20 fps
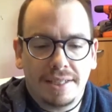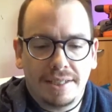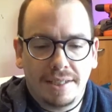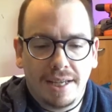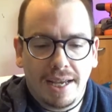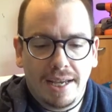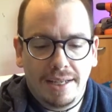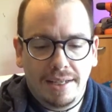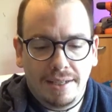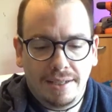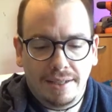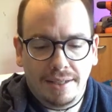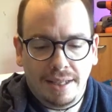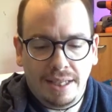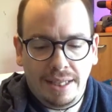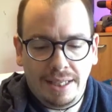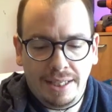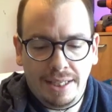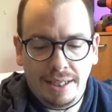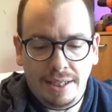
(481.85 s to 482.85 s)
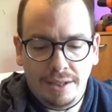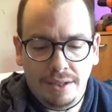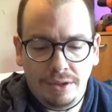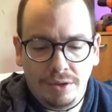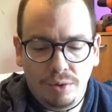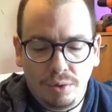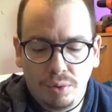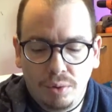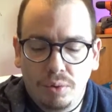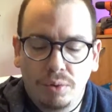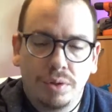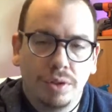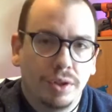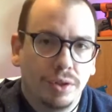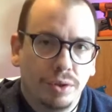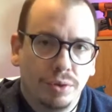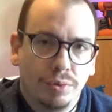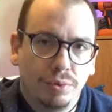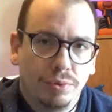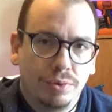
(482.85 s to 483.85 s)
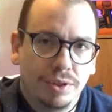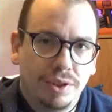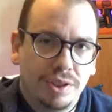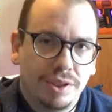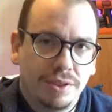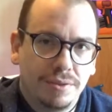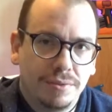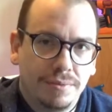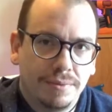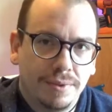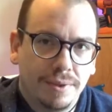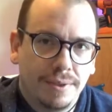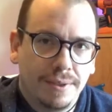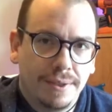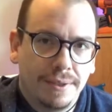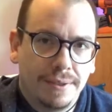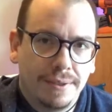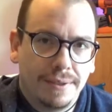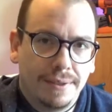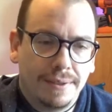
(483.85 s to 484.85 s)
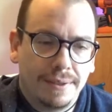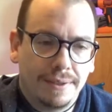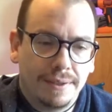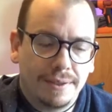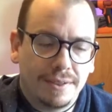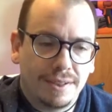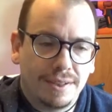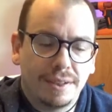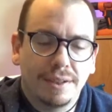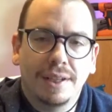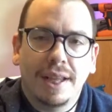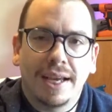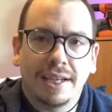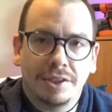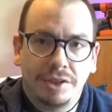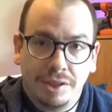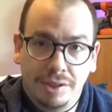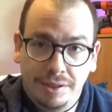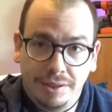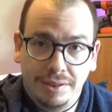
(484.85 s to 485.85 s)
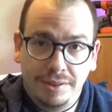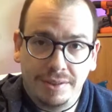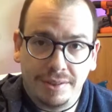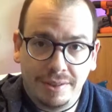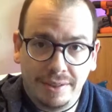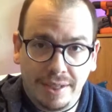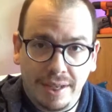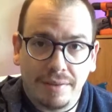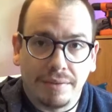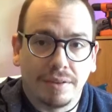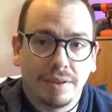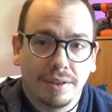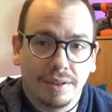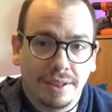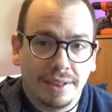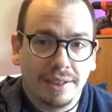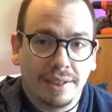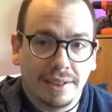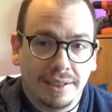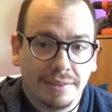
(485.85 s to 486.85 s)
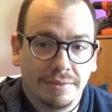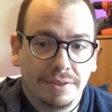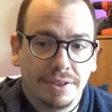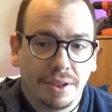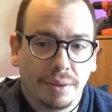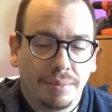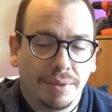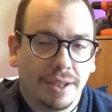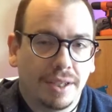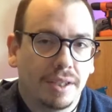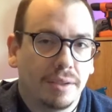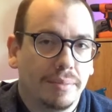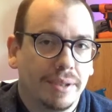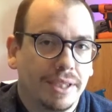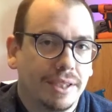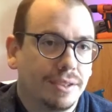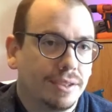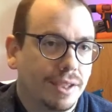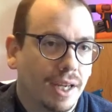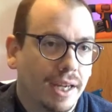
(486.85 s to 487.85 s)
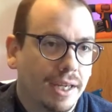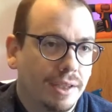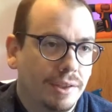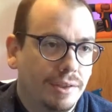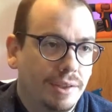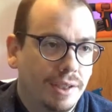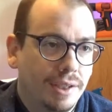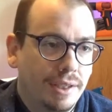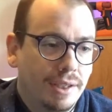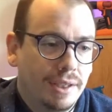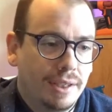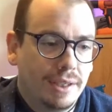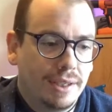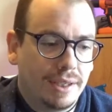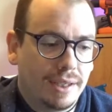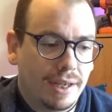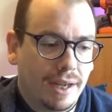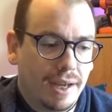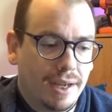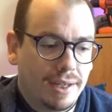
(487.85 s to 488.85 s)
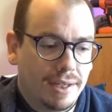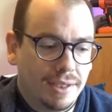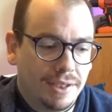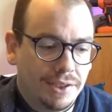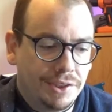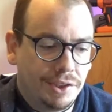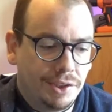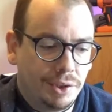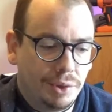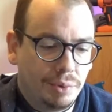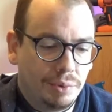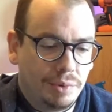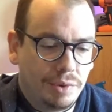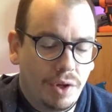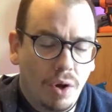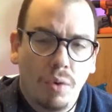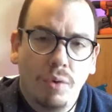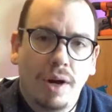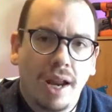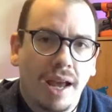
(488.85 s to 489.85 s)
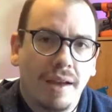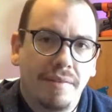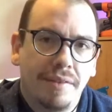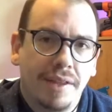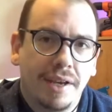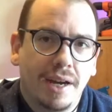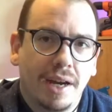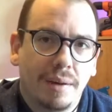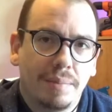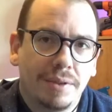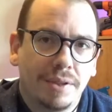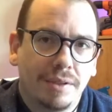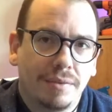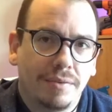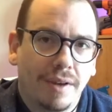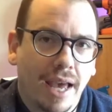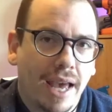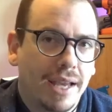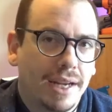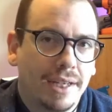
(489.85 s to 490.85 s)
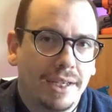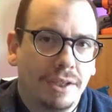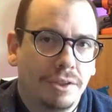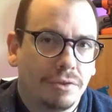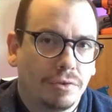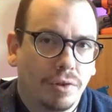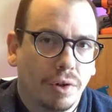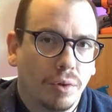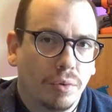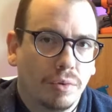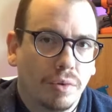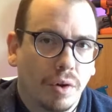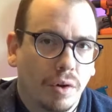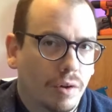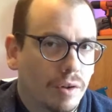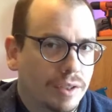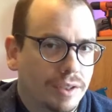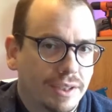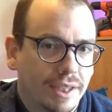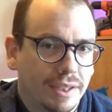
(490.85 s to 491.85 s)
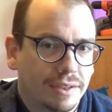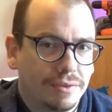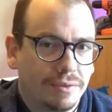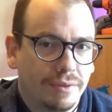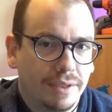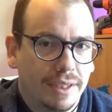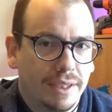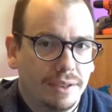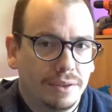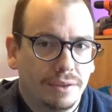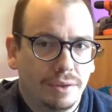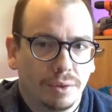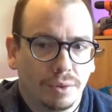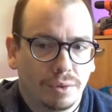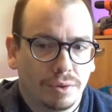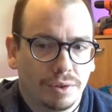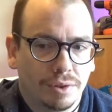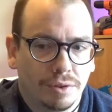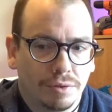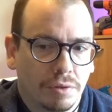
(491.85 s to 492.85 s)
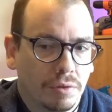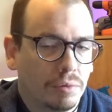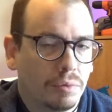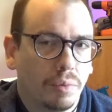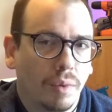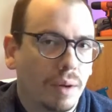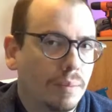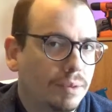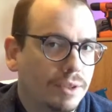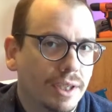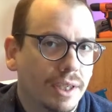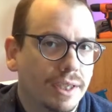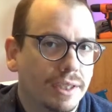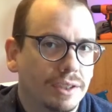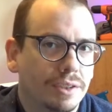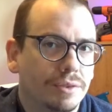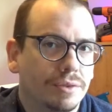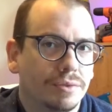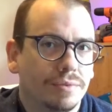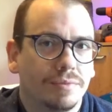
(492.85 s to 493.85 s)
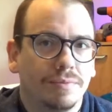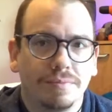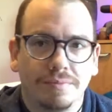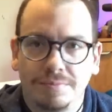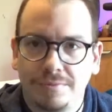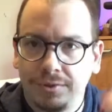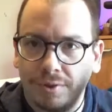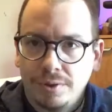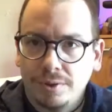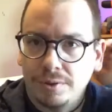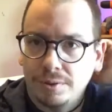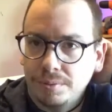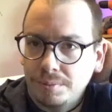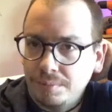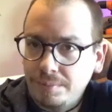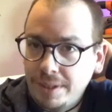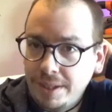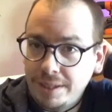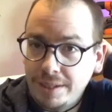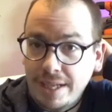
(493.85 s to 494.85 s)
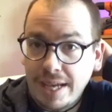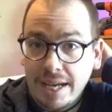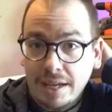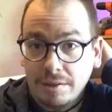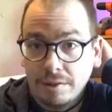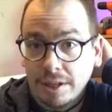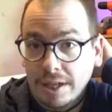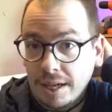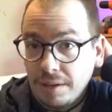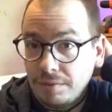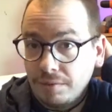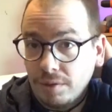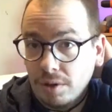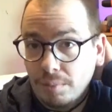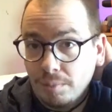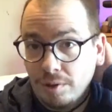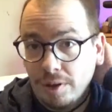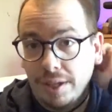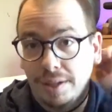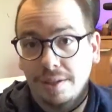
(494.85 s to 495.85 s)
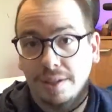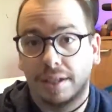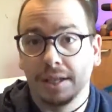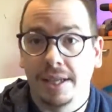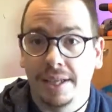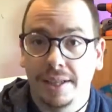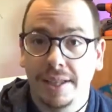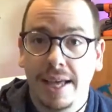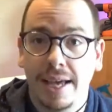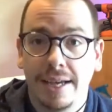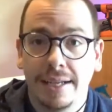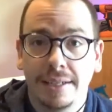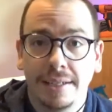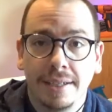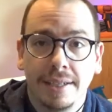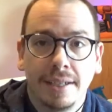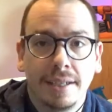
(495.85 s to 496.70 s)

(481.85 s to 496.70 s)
said, the Google News selections definitely leave something to be desired. You don't have the option of adding your own RSS feeds or your own websites for it to aggregate from or anything like that.